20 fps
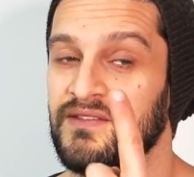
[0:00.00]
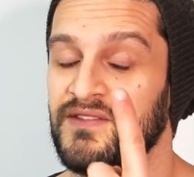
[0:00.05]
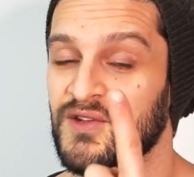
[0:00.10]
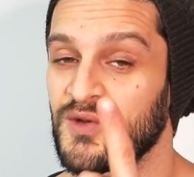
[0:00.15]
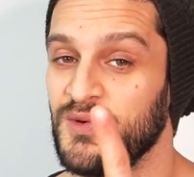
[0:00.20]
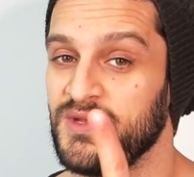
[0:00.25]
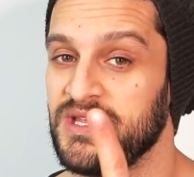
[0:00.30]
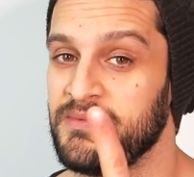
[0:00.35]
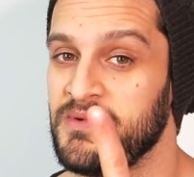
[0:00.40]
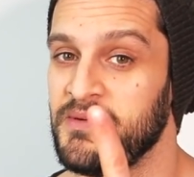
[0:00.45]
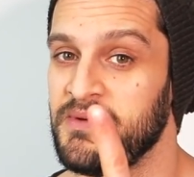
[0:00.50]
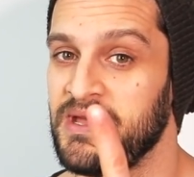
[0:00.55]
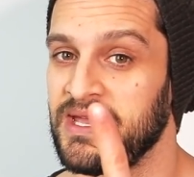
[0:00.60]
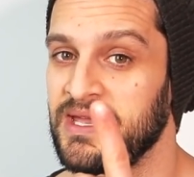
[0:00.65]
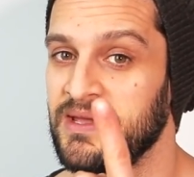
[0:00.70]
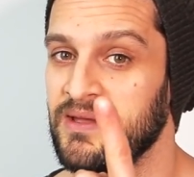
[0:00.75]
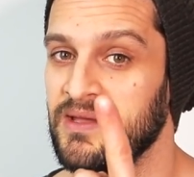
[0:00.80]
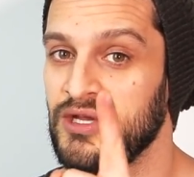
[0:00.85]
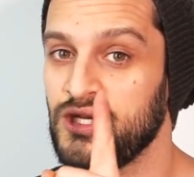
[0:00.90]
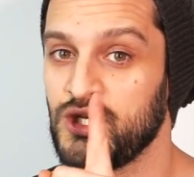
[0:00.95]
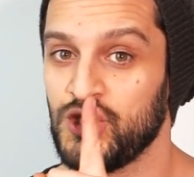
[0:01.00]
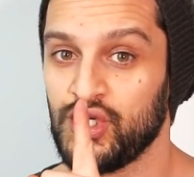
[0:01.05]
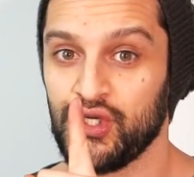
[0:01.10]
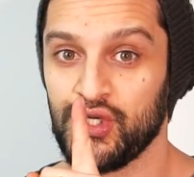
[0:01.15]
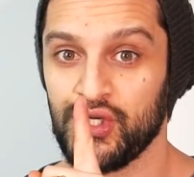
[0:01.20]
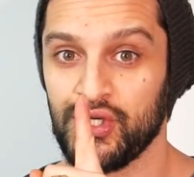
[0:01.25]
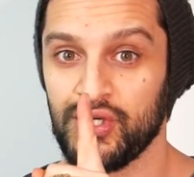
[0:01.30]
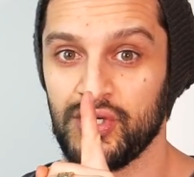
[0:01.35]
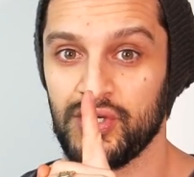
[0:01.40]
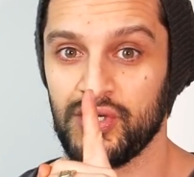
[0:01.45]
to do with MMA.
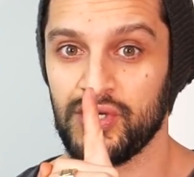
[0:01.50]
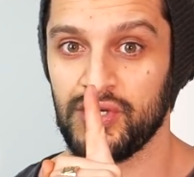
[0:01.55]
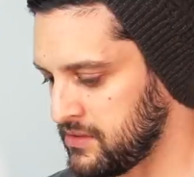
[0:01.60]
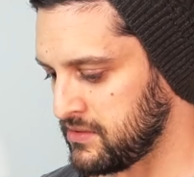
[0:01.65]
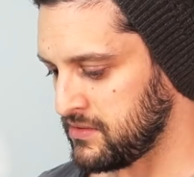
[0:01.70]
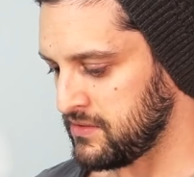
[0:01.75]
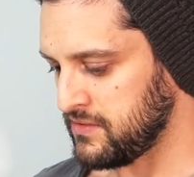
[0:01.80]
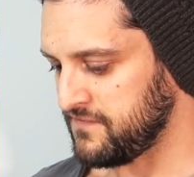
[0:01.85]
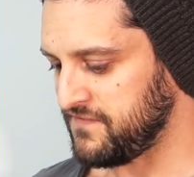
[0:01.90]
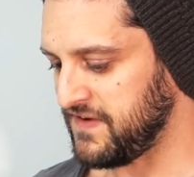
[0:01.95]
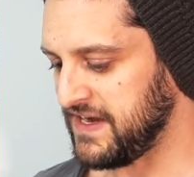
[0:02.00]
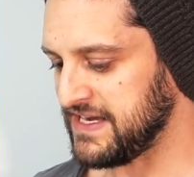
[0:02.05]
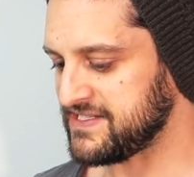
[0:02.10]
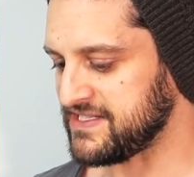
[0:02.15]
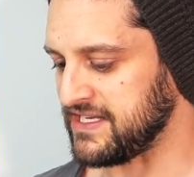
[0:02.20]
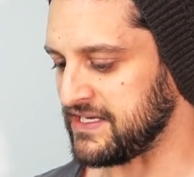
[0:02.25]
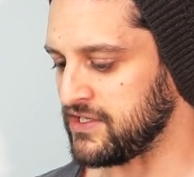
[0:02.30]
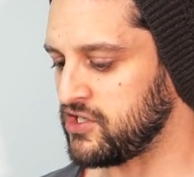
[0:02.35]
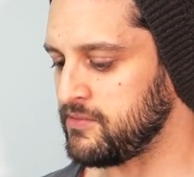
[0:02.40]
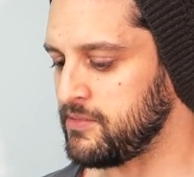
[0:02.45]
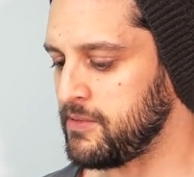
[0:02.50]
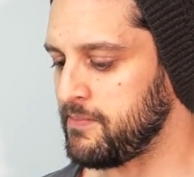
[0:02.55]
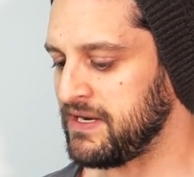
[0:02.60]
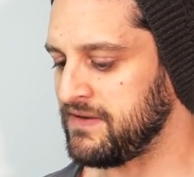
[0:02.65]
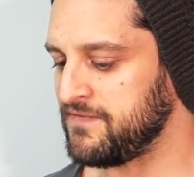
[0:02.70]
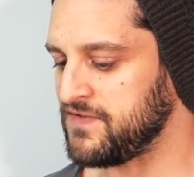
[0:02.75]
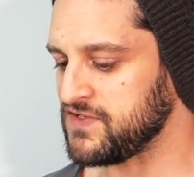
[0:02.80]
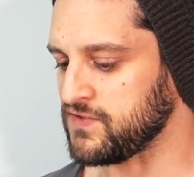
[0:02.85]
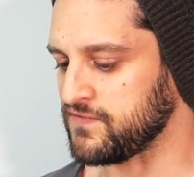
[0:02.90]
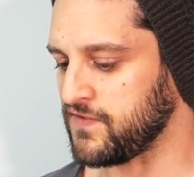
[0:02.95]
Shh. Fasting, could it be
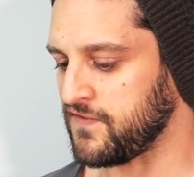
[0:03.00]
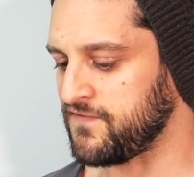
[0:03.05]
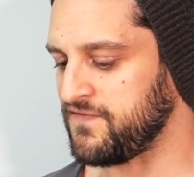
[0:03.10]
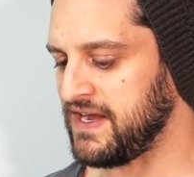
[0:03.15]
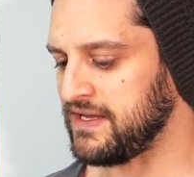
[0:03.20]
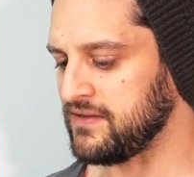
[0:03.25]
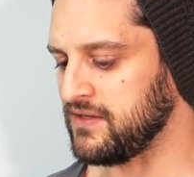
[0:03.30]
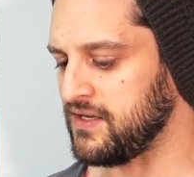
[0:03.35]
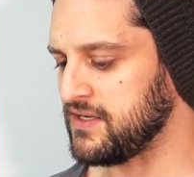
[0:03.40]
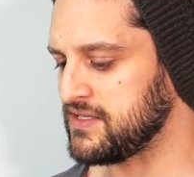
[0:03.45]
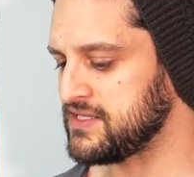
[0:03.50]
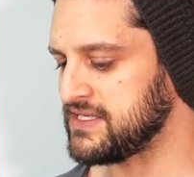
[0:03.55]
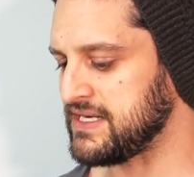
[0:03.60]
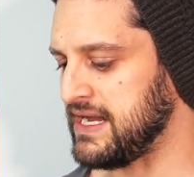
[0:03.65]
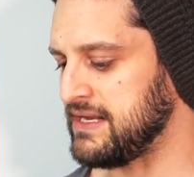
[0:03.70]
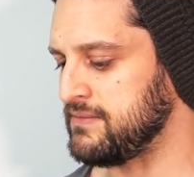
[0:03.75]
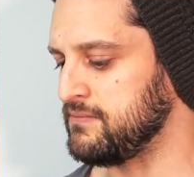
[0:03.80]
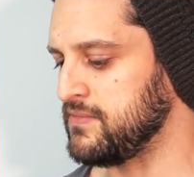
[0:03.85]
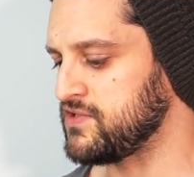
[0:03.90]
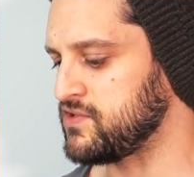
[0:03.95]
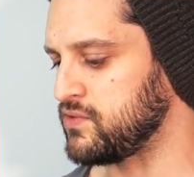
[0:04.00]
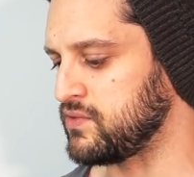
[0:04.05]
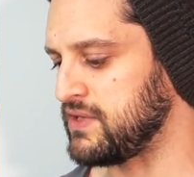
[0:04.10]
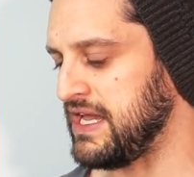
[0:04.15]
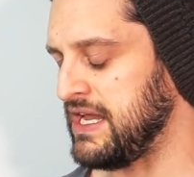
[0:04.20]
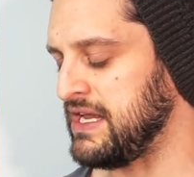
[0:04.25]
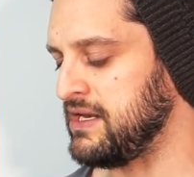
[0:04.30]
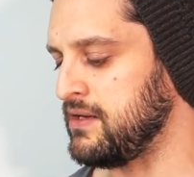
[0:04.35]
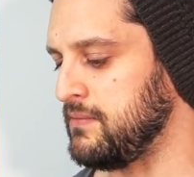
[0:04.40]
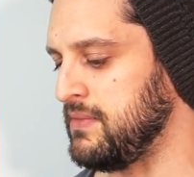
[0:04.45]
beneficial for fat loss and muscle
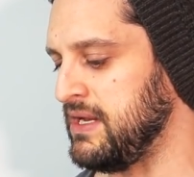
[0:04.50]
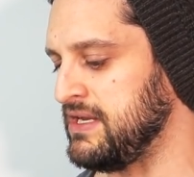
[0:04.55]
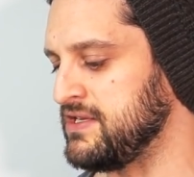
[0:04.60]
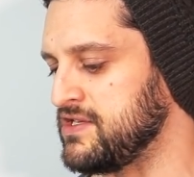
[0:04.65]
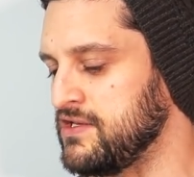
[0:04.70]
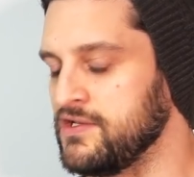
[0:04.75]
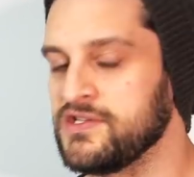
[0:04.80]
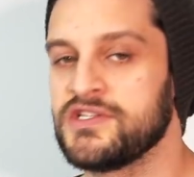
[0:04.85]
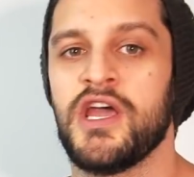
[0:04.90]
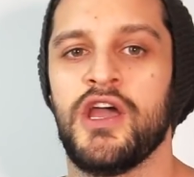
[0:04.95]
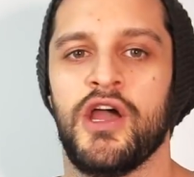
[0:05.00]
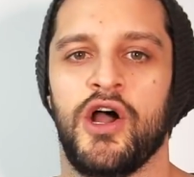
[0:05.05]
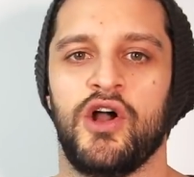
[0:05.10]
gain maintenance?